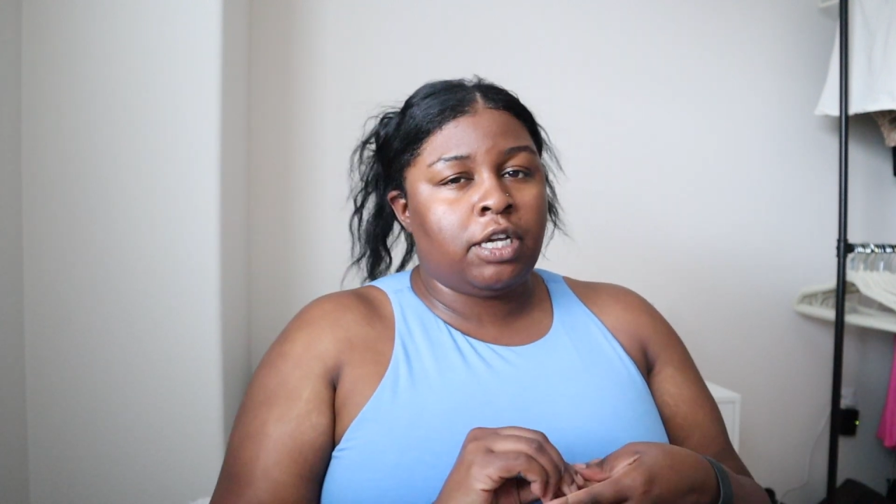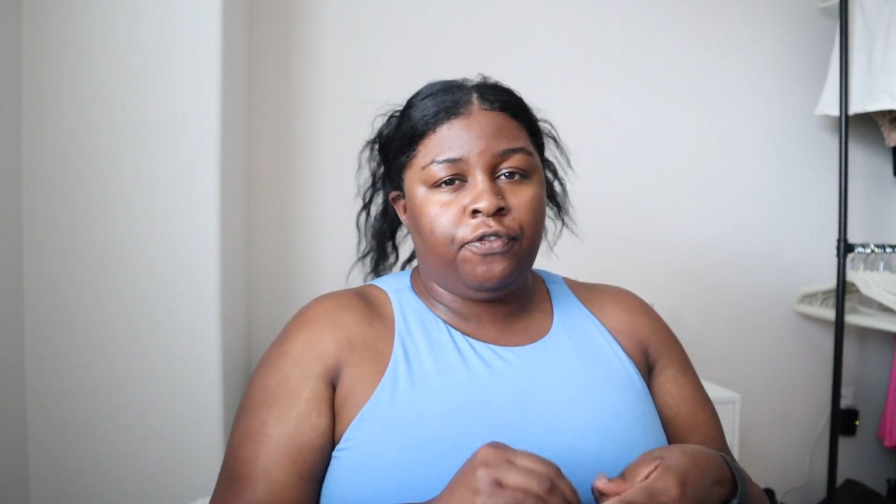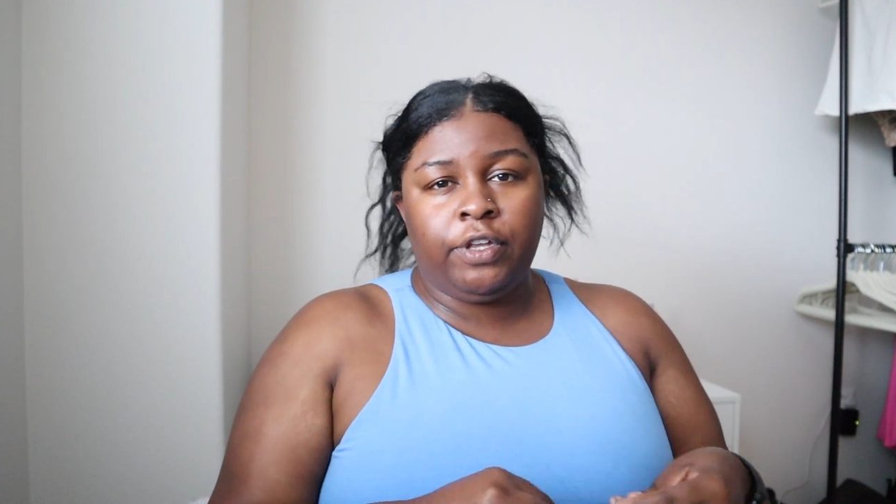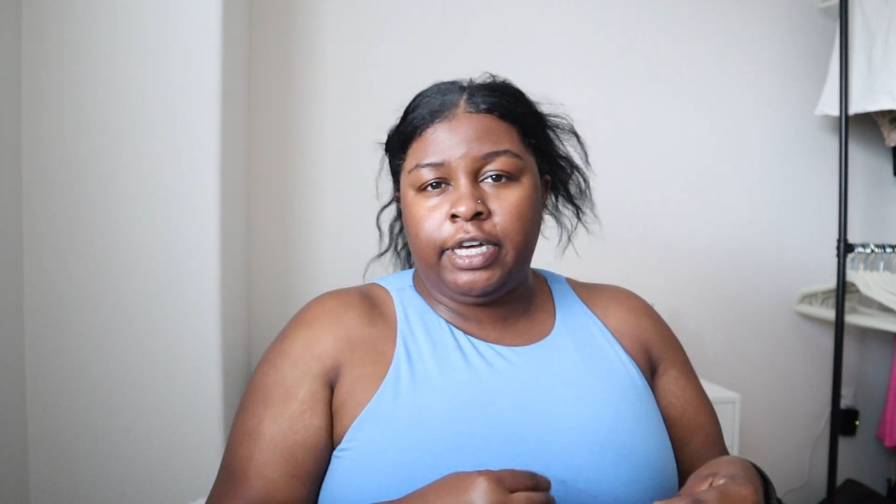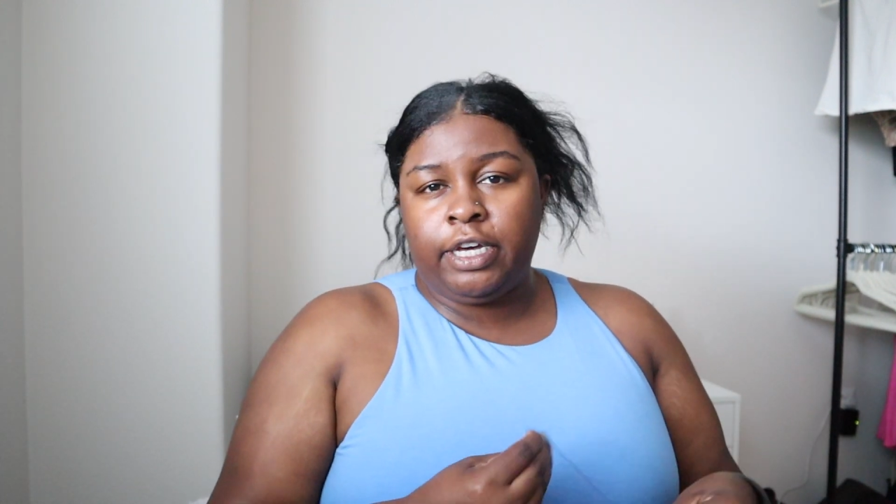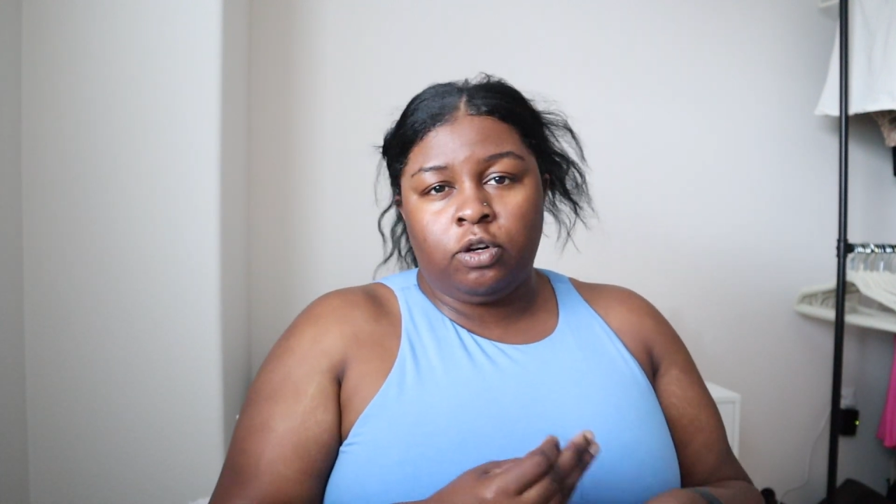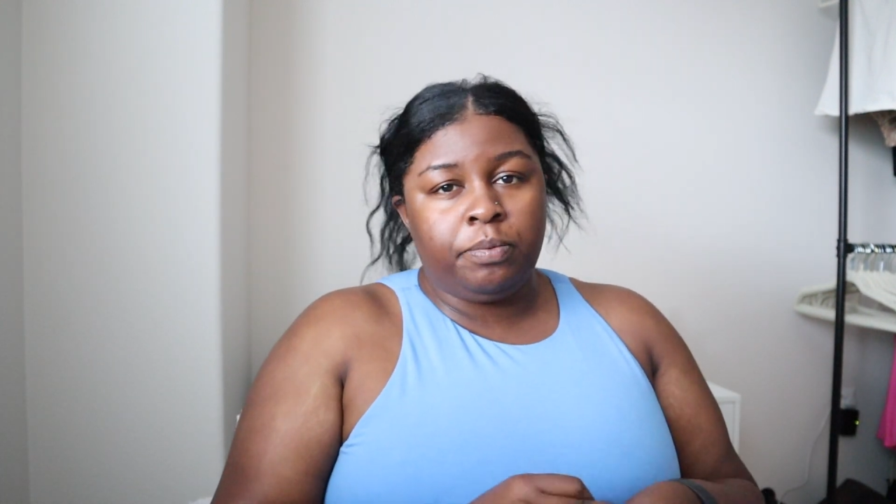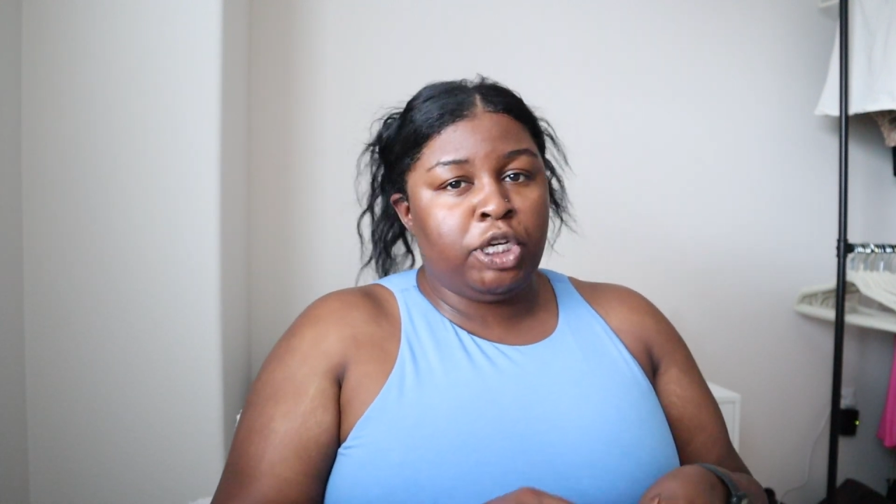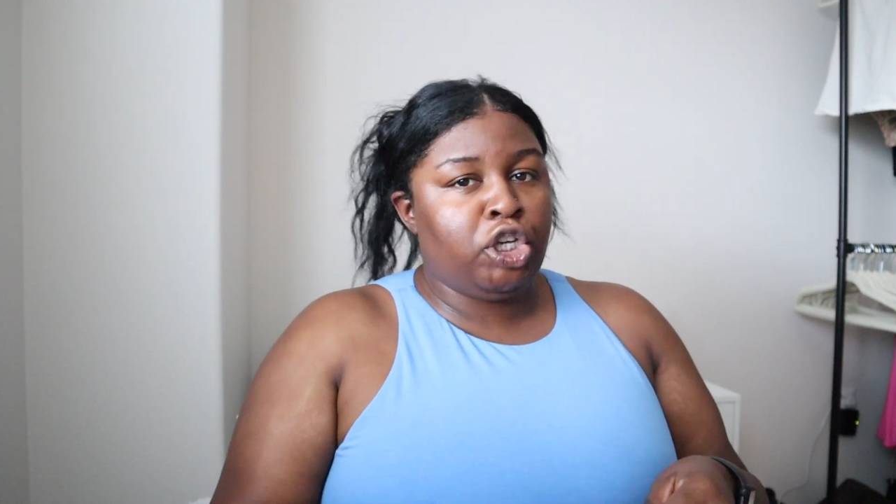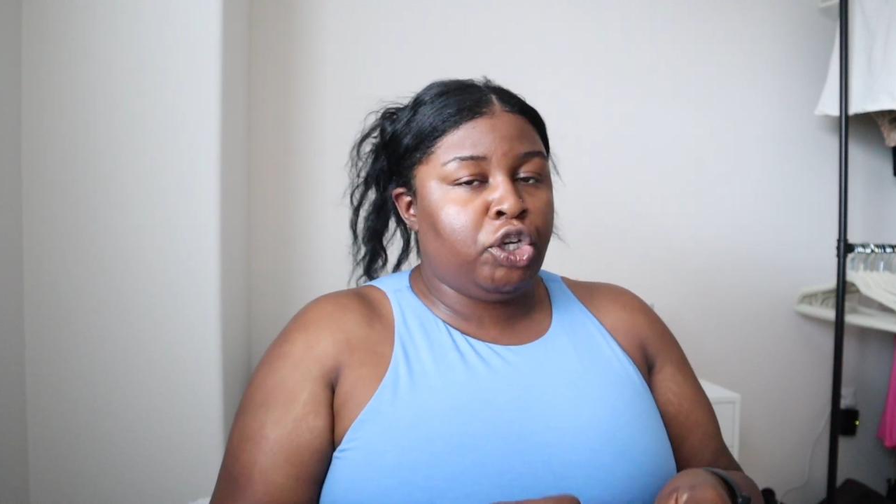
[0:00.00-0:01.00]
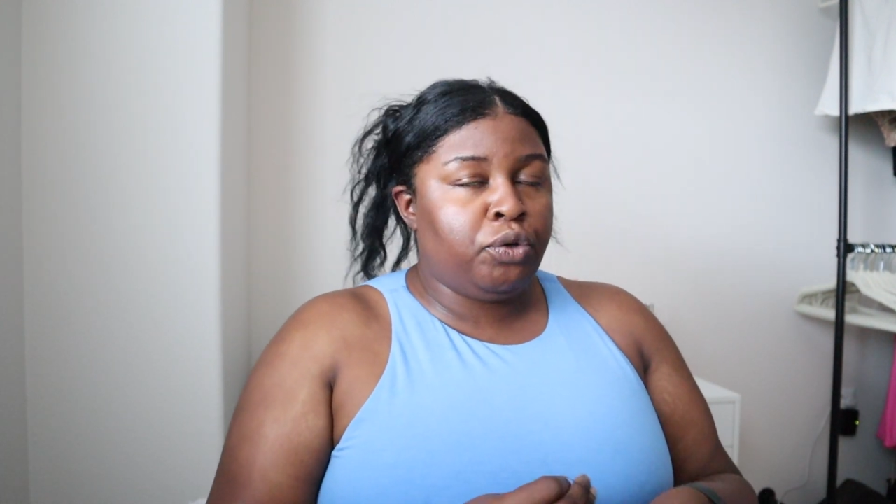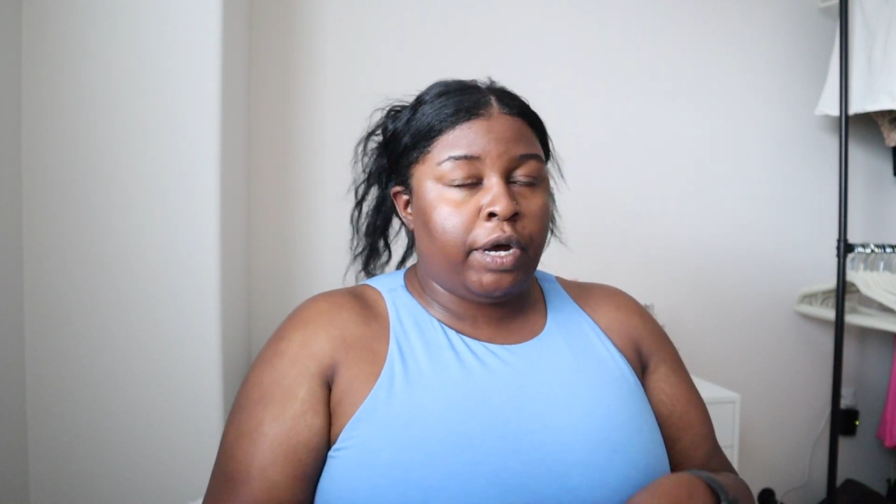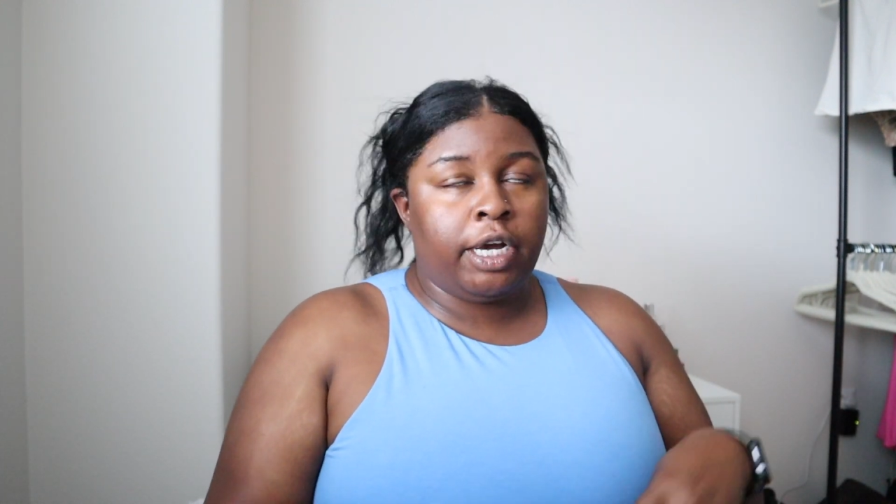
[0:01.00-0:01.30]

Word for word: so I feel like it'll be cute.